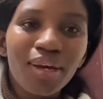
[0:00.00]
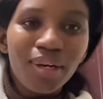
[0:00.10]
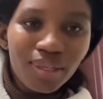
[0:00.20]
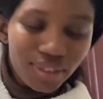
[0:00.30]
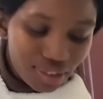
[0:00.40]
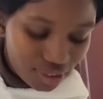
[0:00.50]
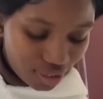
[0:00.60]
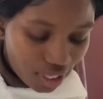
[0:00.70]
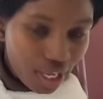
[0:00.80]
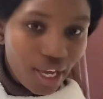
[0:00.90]
hurts
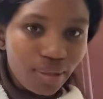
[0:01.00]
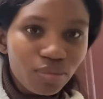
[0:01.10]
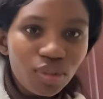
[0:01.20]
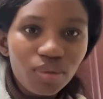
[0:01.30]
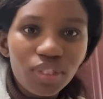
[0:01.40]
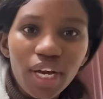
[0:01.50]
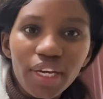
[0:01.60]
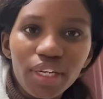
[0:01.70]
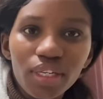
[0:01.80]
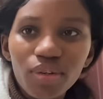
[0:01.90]
like i'm so
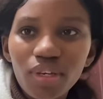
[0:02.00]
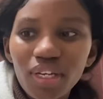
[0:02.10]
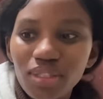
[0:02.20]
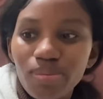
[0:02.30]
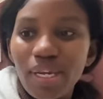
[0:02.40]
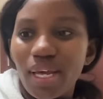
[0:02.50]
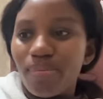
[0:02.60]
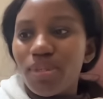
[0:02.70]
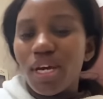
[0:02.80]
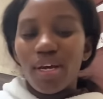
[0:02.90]
tired okay it's my
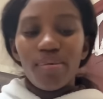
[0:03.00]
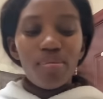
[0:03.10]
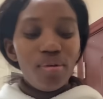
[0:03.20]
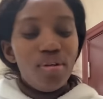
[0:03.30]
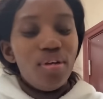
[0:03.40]
nap time